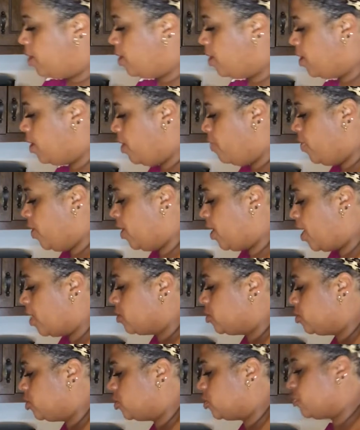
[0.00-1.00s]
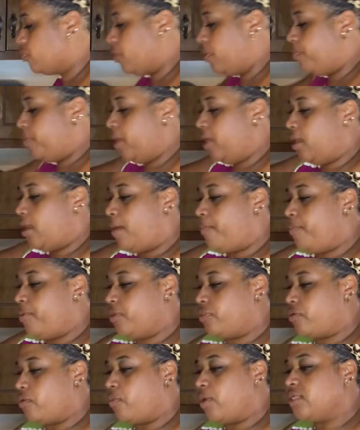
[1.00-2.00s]
And then I just repeat. I put
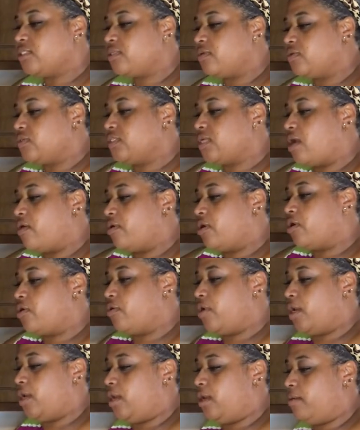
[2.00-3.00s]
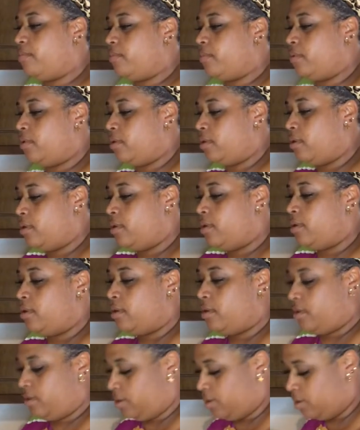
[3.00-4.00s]
the rest of the sour cream
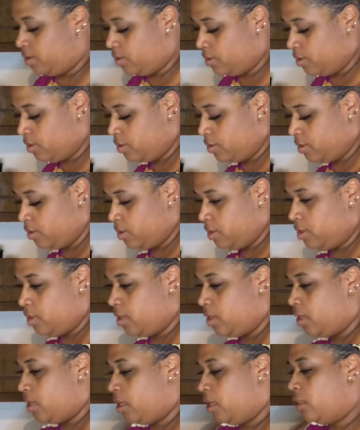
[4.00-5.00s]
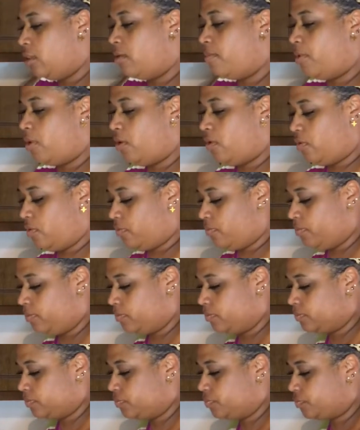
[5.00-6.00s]
in the bowl.
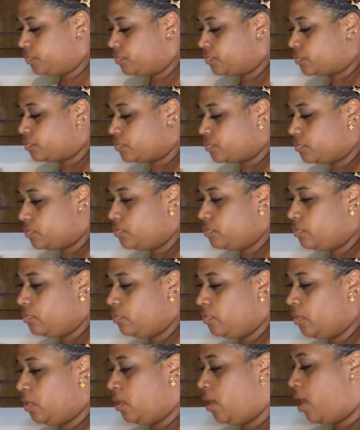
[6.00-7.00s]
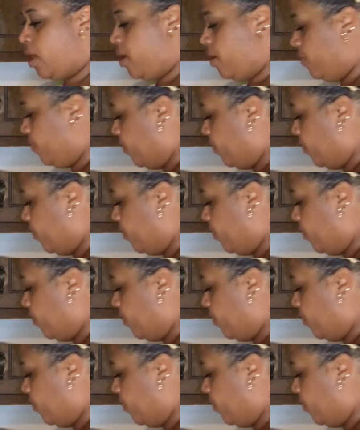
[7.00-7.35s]
Okay?